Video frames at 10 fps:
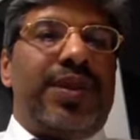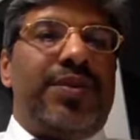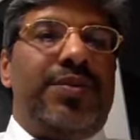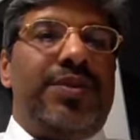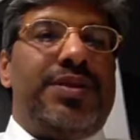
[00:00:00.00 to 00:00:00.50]

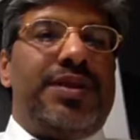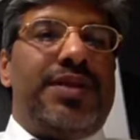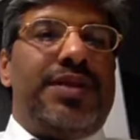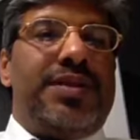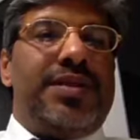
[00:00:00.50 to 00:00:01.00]
tools
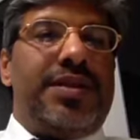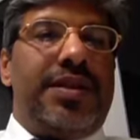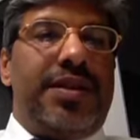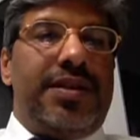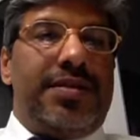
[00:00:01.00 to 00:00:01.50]
such as
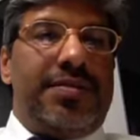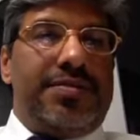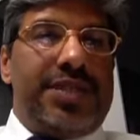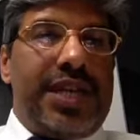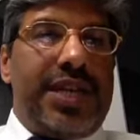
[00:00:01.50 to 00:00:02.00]

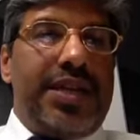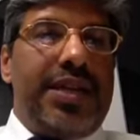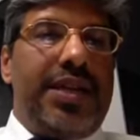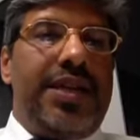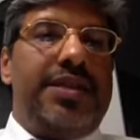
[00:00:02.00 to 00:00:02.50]
checking the
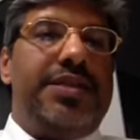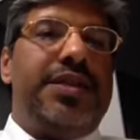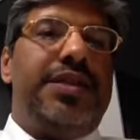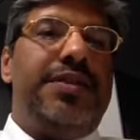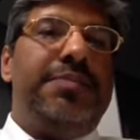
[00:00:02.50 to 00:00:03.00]
gauge
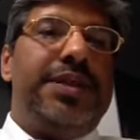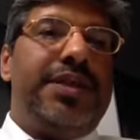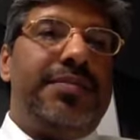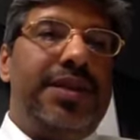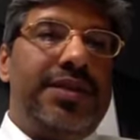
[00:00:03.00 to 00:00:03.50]

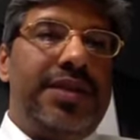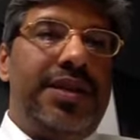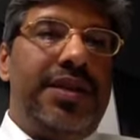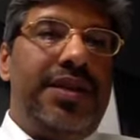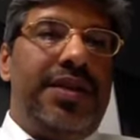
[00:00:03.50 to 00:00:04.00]
repeatability
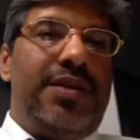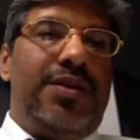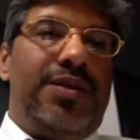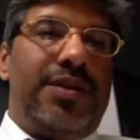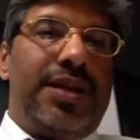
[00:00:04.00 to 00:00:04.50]

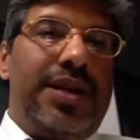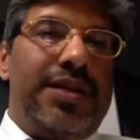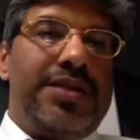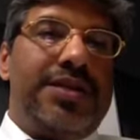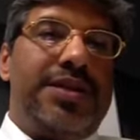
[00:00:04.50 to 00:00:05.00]
or
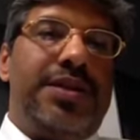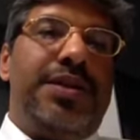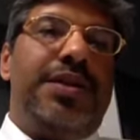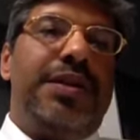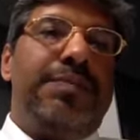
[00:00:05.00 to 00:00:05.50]
gauge
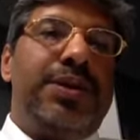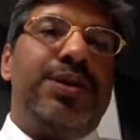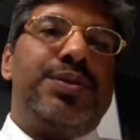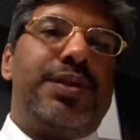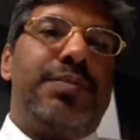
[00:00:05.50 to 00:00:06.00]

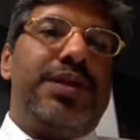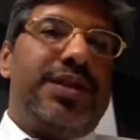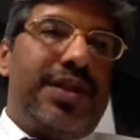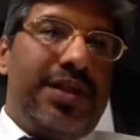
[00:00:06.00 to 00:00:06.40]
reproducibility.